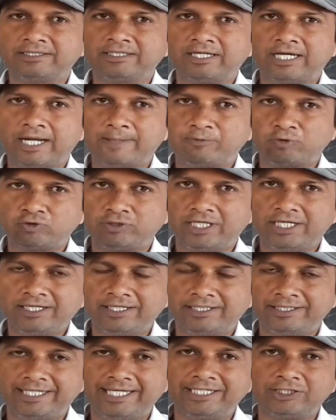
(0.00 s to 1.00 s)
up to the
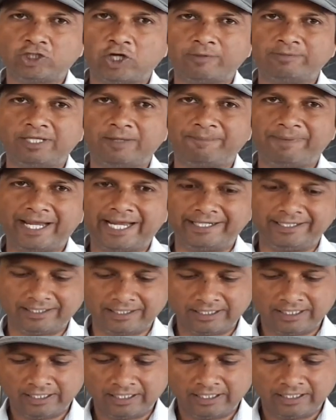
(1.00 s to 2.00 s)
death of the
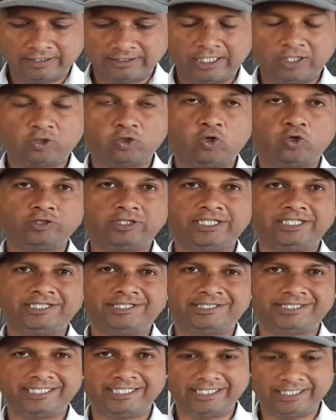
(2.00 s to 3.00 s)
plant, the growth
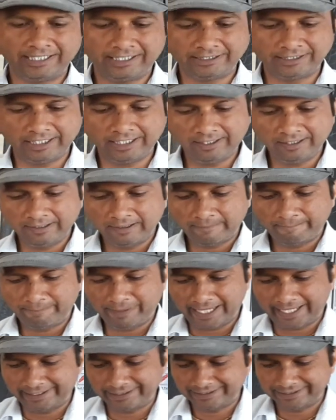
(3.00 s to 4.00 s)
is seen in the
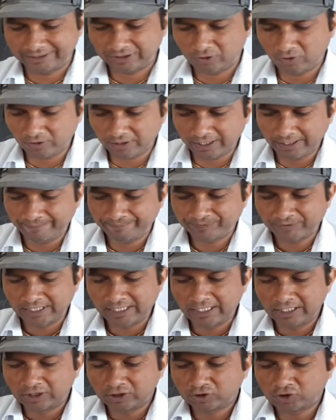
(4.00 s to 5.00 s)
plants.
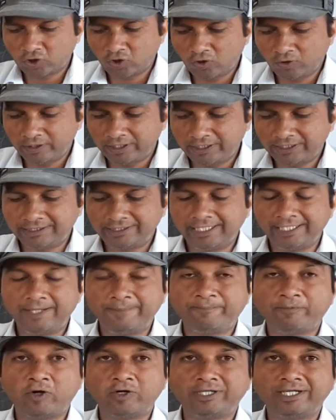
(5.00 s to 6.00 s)
Okay. So it is
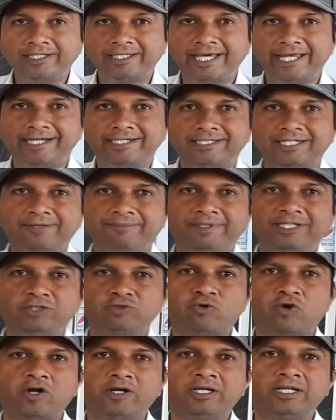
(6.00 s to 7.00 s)
an important character.
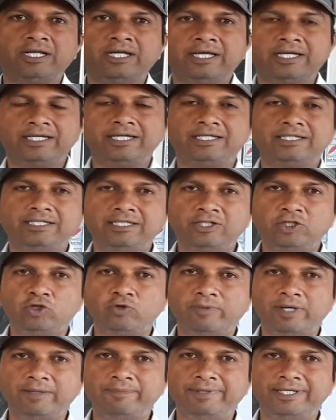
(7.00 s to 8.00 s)
Means what? In
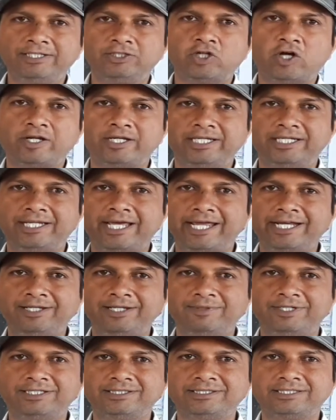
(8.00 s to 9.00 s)
human beings or in
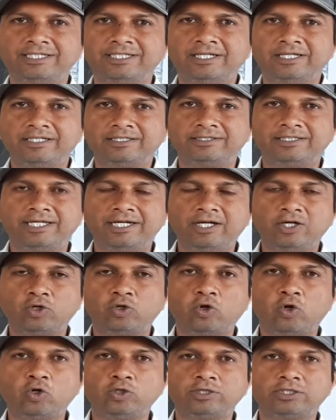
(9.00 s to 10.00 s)
animals, the
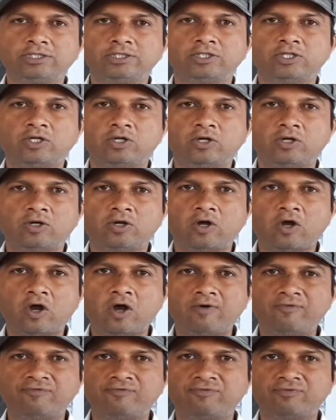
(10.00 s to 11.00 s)
growth
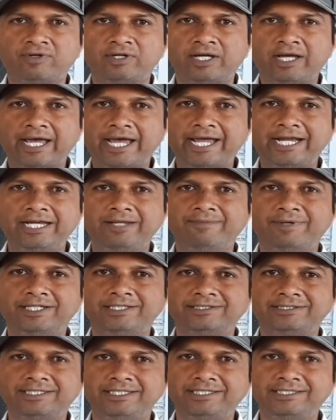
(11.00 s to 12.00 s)
of
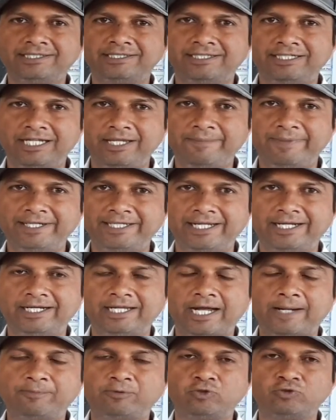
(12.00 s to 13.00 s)
animals is
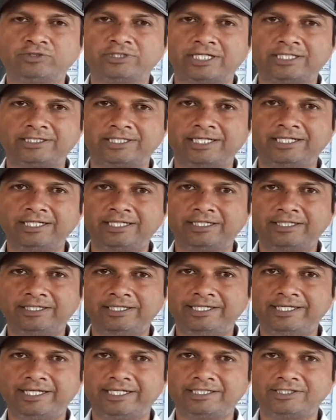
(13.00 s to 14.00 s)
limited up to
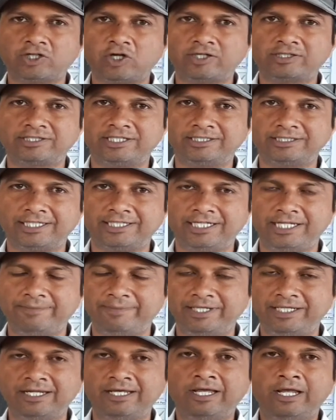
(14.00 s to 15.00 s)
certain years or certain
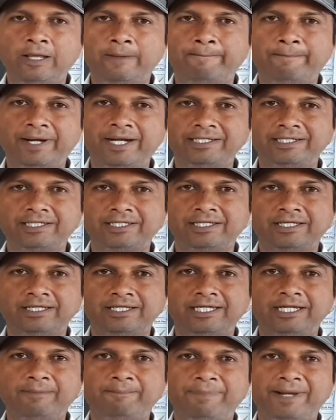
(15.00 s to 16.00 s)
limit,
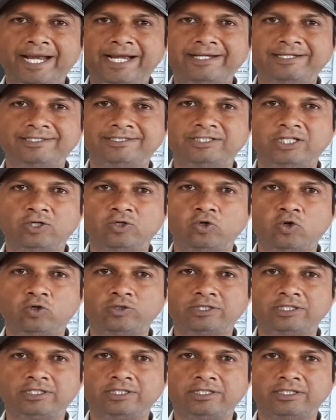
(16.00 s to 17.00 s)
but in plants the
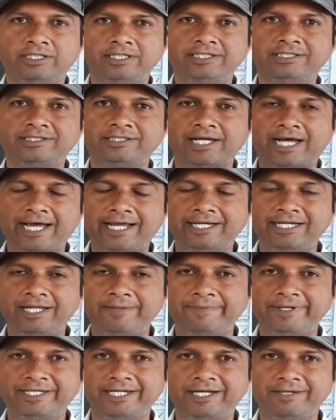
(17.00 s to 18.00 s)
growth is
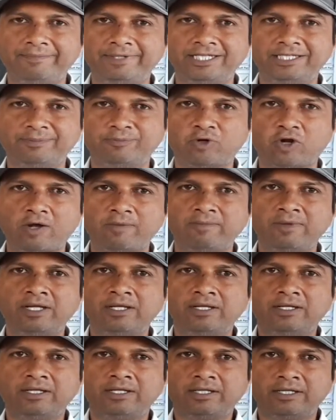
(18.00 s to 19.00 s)
unlimited. Means
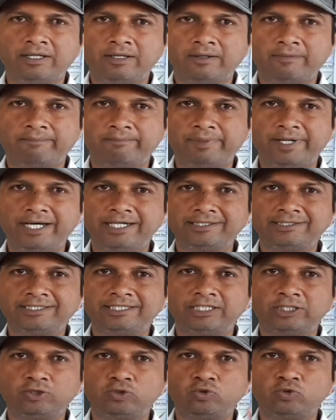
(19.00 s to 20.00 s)
from
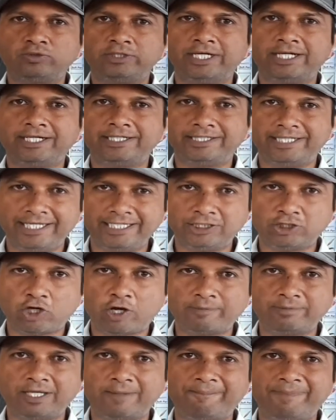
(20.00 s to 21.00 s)
birth to the death
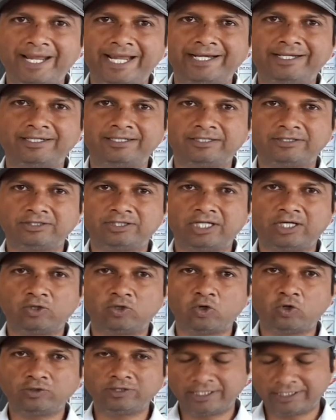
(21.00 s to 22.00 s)
of the plant, the
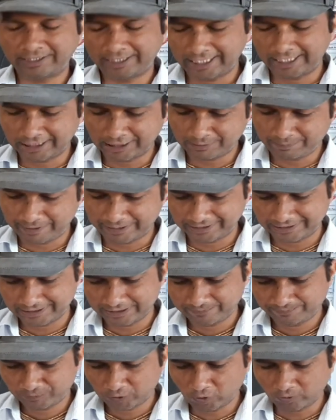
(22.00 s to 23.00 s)
growth takes
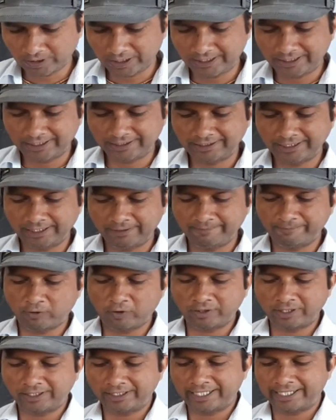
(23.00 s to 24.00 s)
place. Okay, it is the
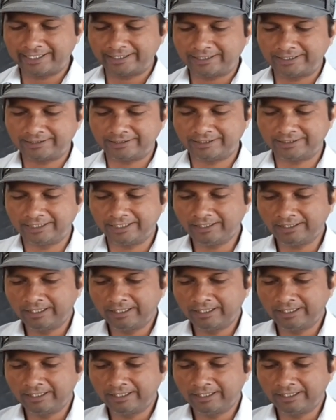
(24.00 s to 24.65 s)
important characters in the